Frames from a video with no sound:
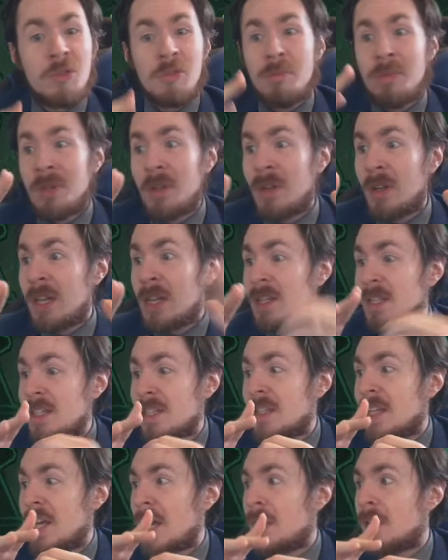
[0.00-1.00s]
new
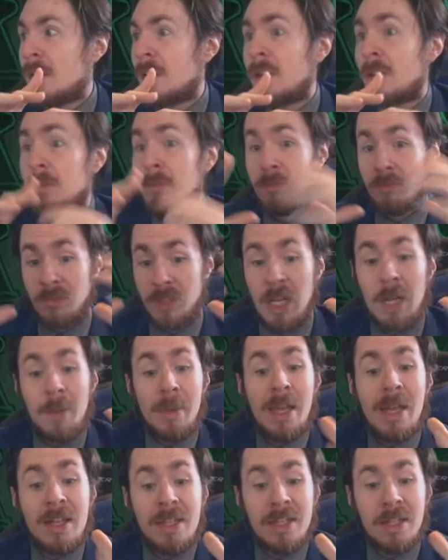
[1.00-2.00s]
abilities that are
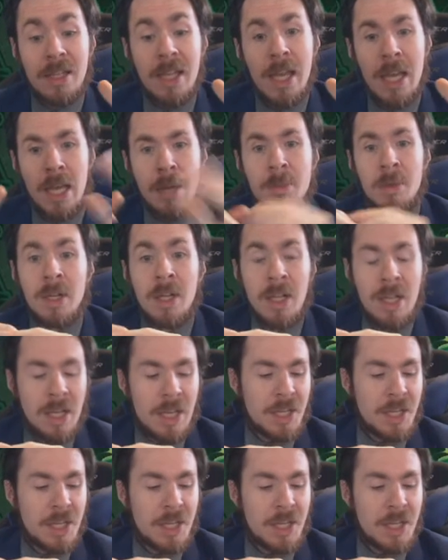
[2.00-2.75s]
coming into the game,